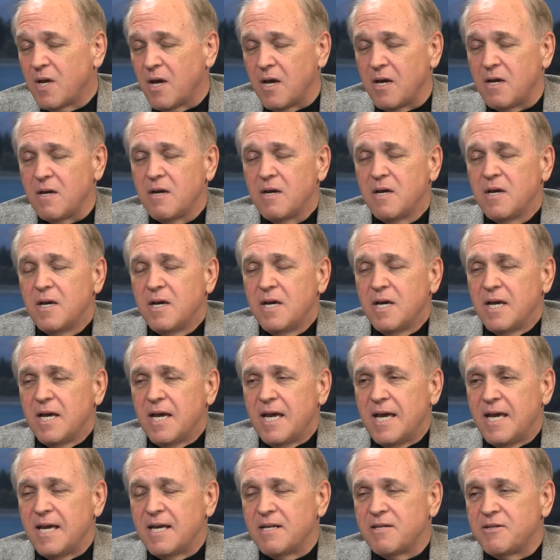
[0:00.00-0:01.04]
Okay,
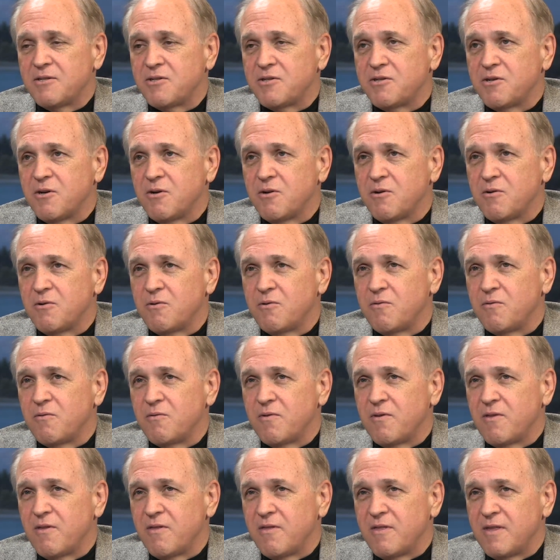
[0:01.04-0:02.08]
and so
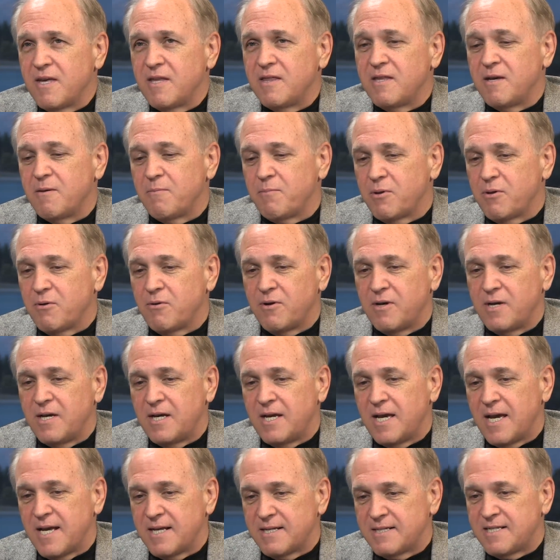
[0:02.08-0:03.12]
then the
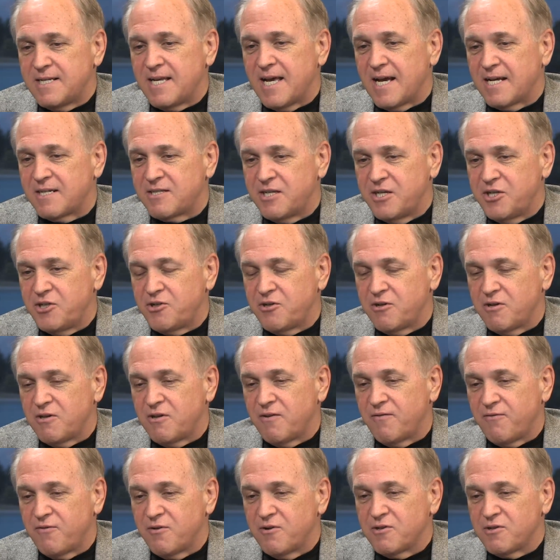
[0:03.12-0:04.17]
employee has taxation on
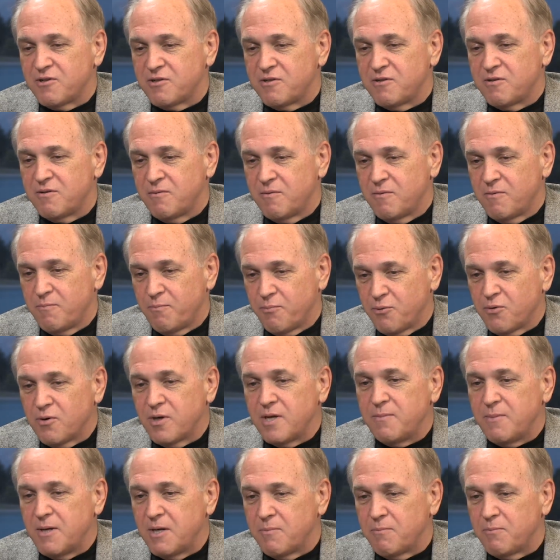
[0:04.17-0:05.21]
the first
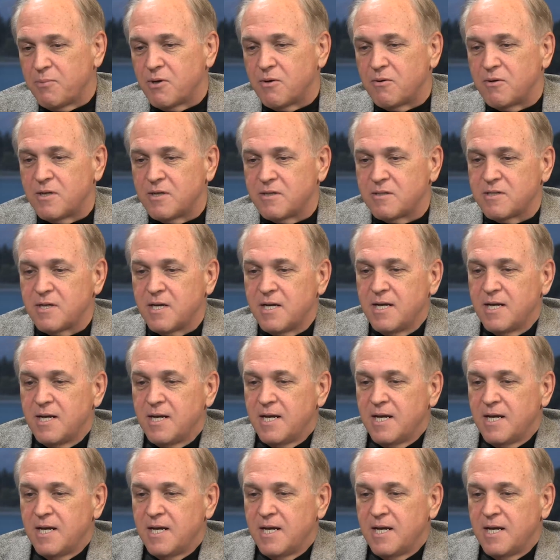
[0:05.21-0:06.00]
premium bonus,